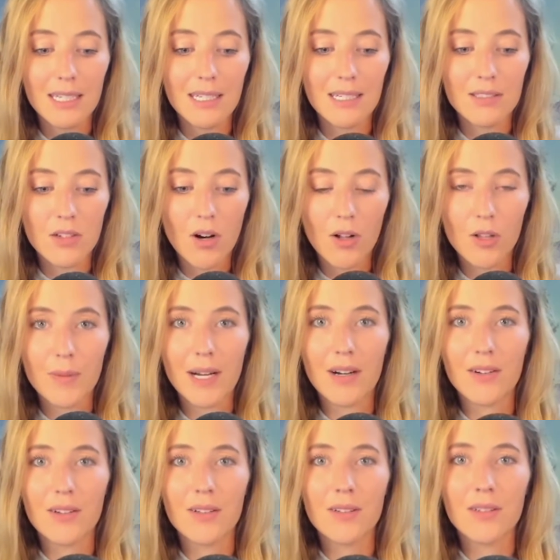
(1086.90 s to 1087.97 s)
is all
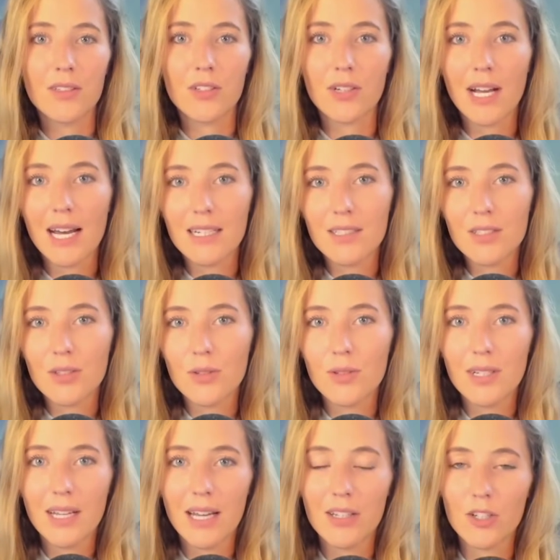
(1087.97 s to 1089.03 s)
about your
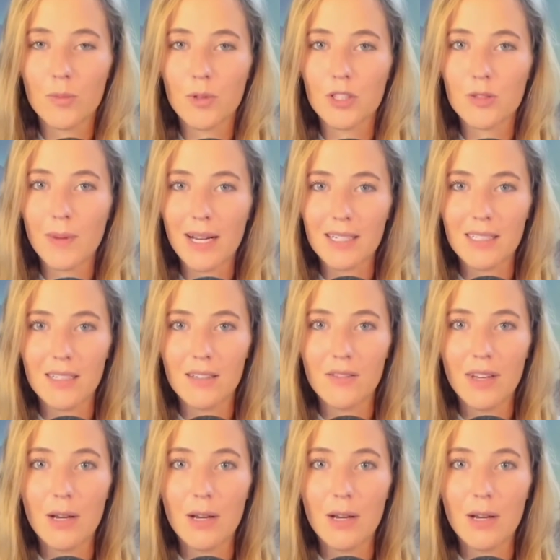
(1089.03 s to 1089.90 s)
attitude and your perspective